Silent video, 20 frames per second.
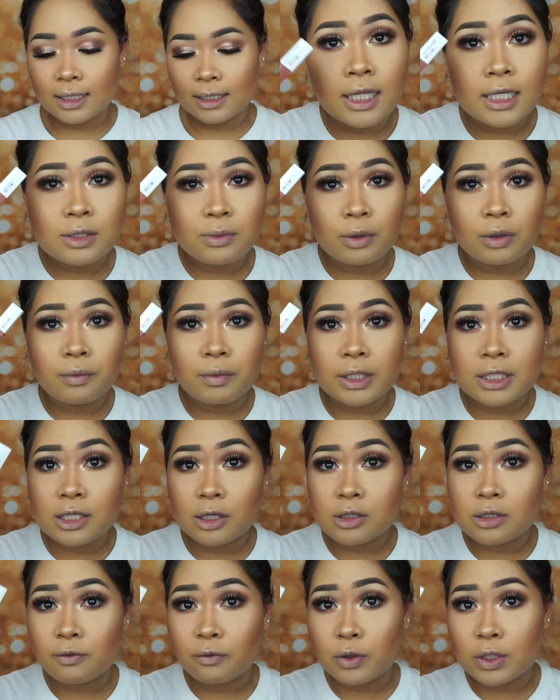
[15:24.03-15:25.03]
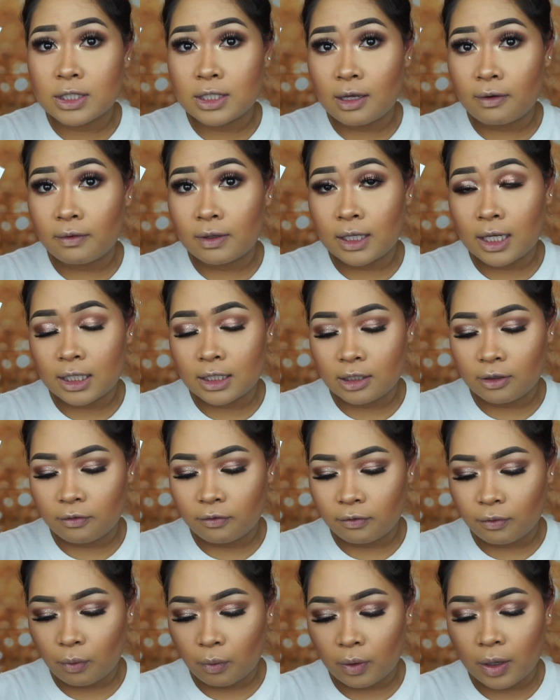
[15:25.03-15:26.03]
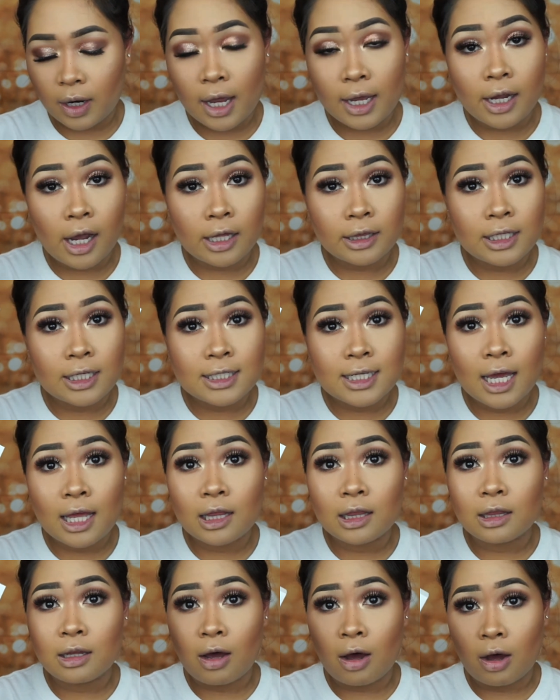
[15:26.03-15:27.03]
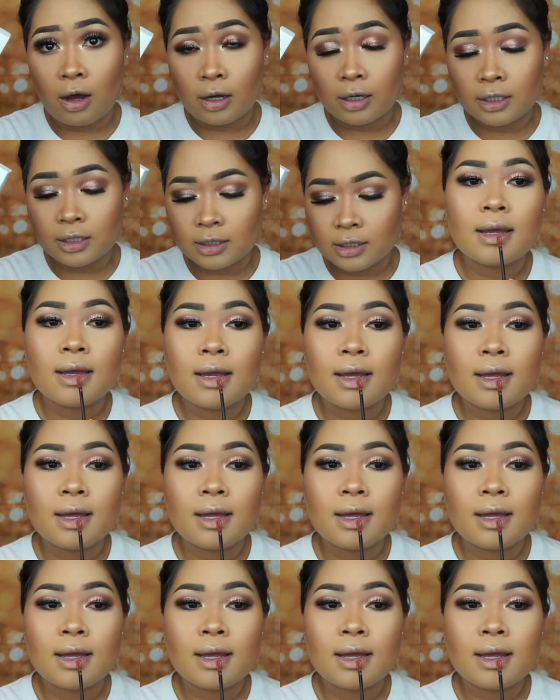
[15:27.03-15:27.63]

This one retails for $7.94. I got this at Long's.